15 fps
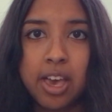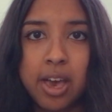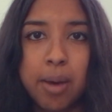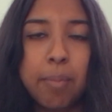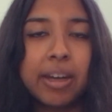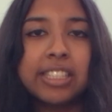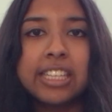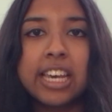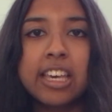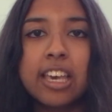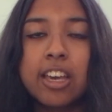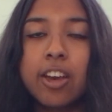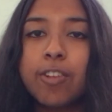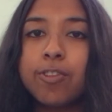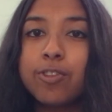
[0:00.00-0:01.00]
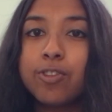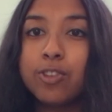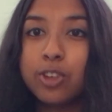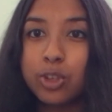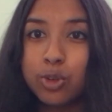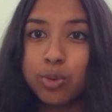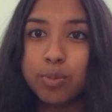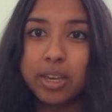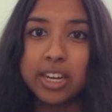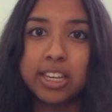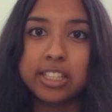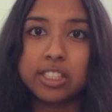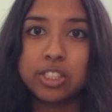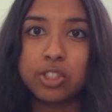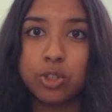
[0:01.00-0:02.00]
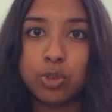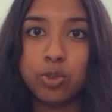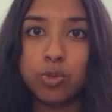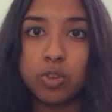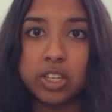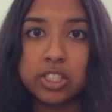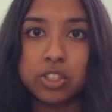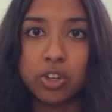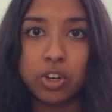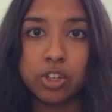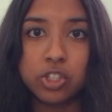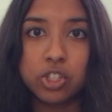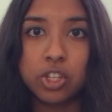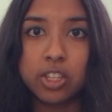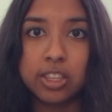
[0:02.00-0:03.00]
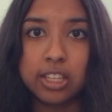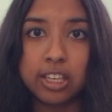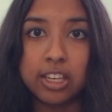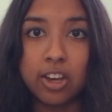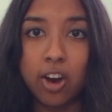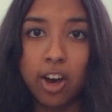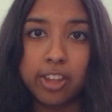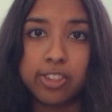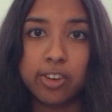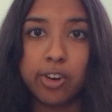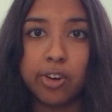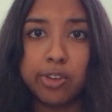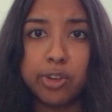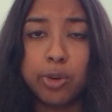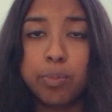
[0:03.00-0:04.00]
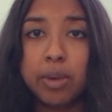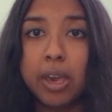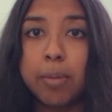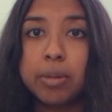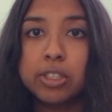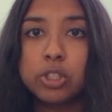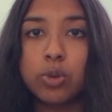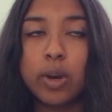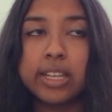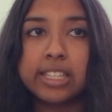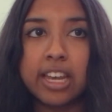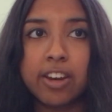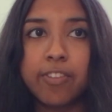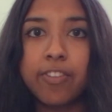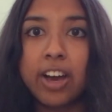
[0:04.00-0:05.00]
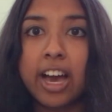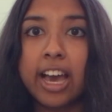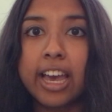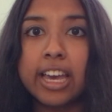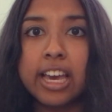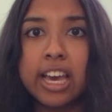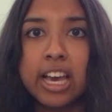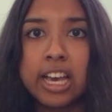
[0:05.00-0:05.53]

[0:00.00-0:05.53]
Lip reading: By taking a few minutes to research the author, you'll be able to identify